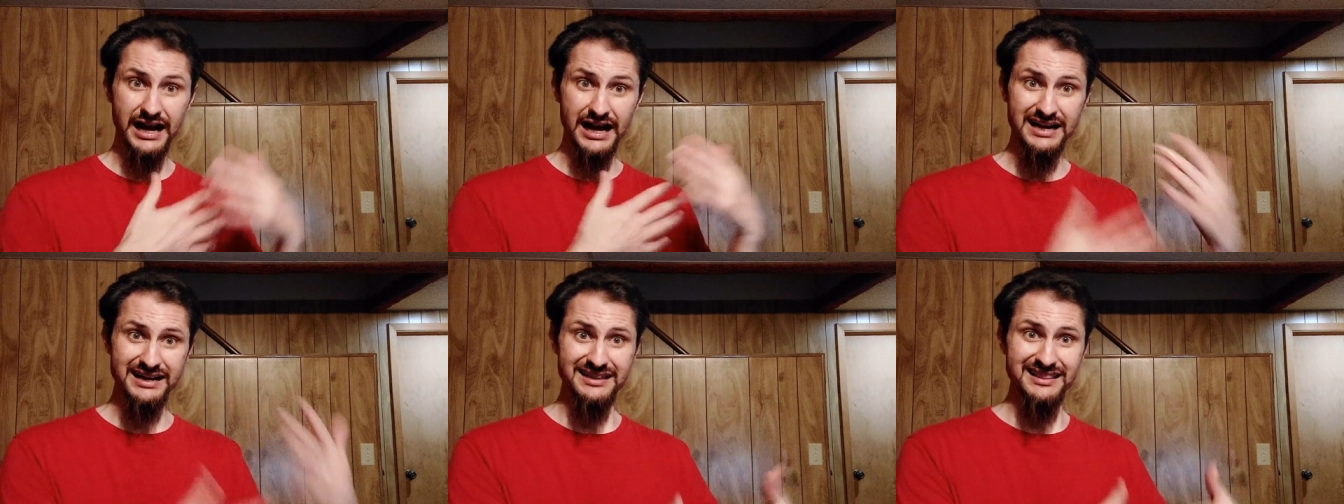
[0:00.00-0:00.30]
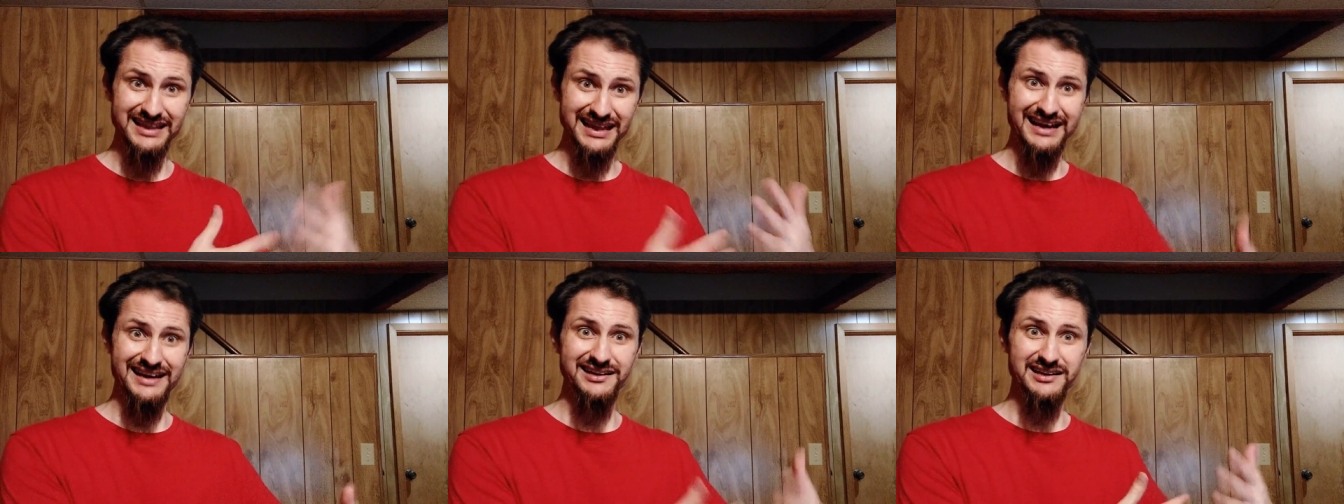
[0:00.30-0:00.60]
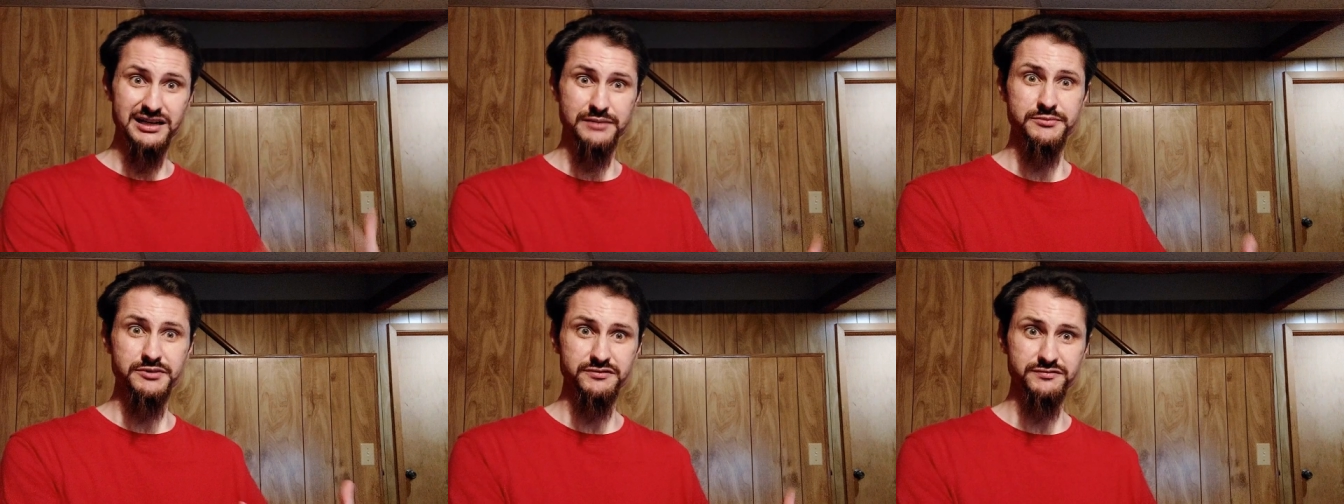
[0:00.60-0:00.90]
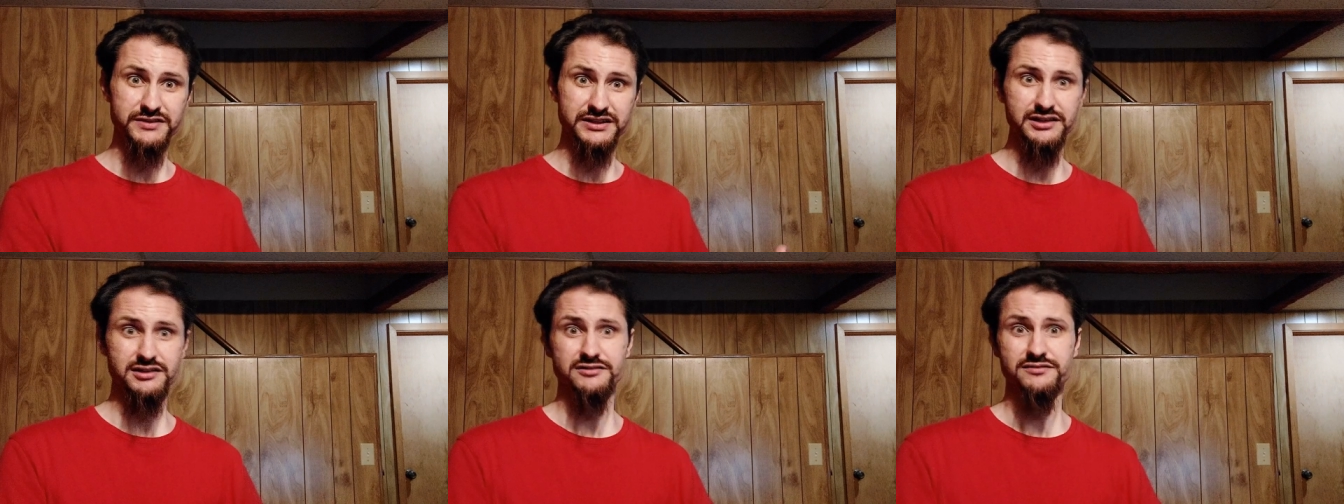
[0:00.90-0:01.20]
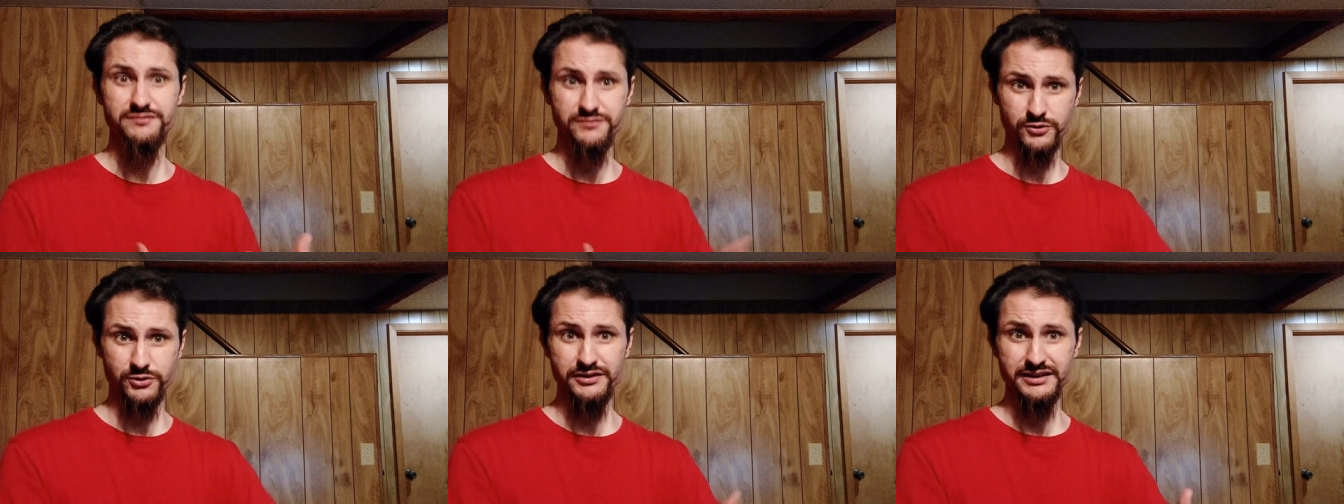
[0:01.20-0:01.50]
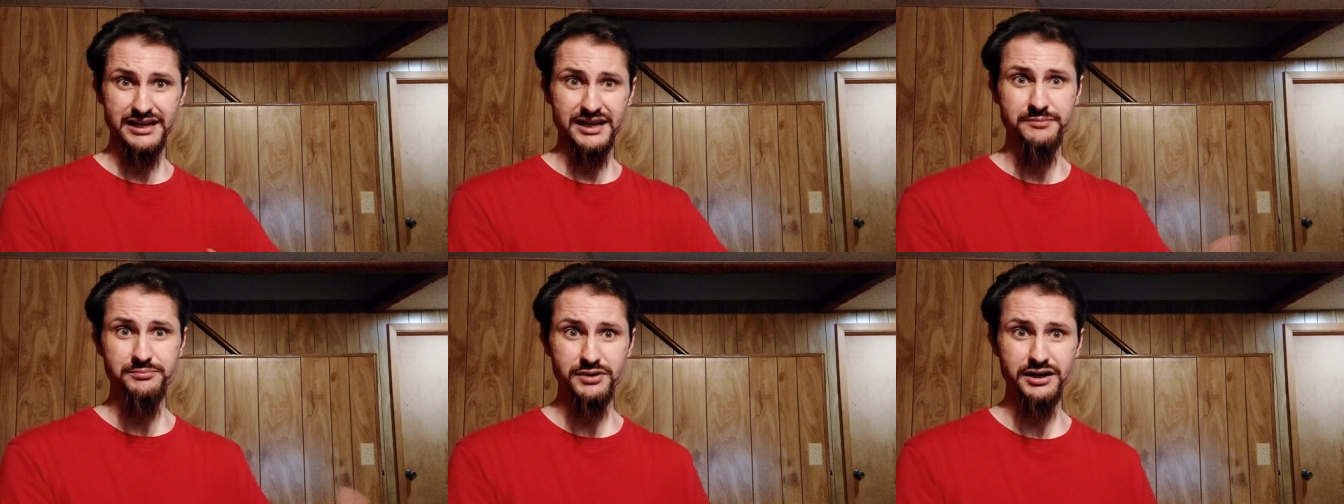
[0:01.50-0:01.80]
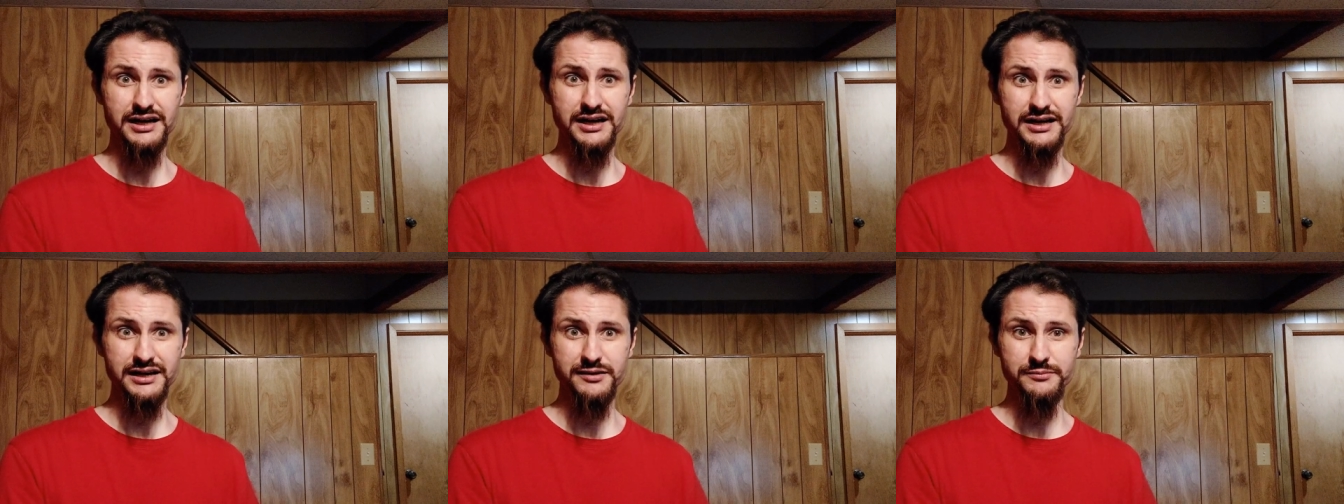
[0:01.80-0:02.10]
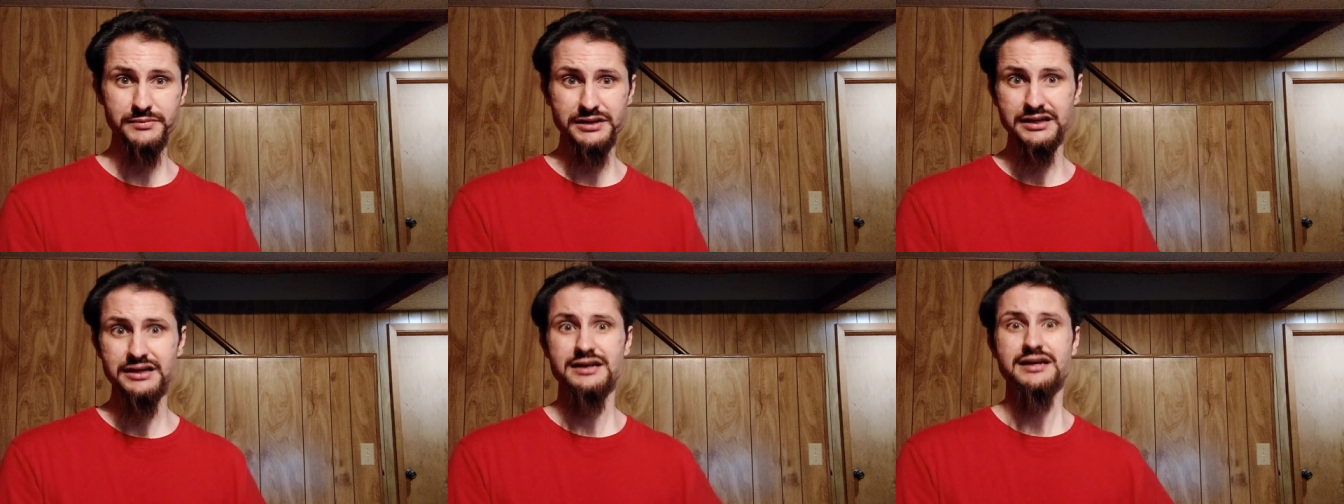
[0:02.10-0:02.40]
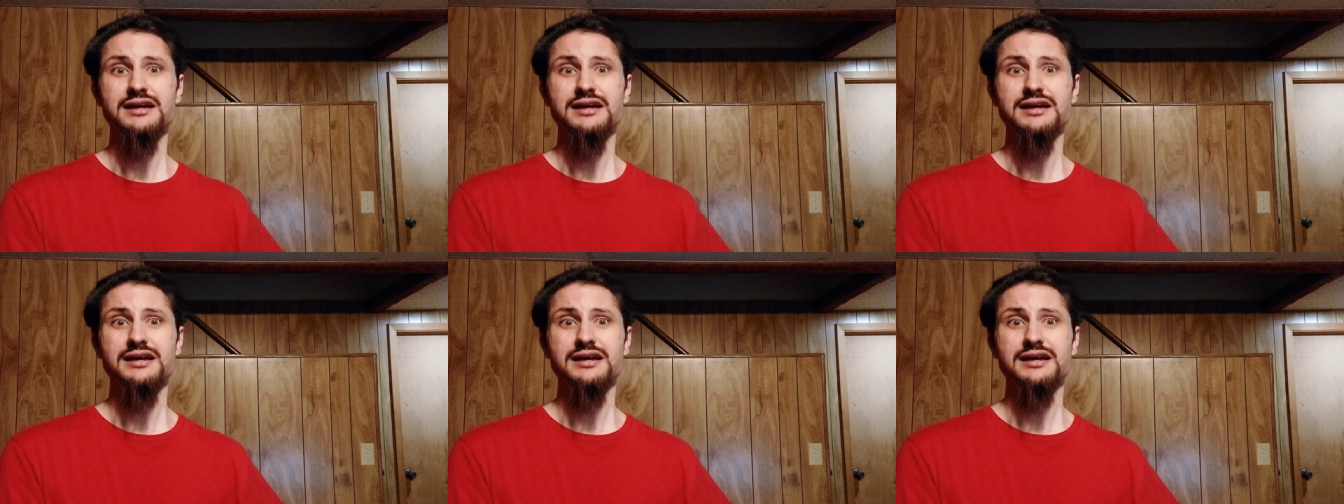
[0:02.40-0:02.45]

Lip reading: on that number field for that prime,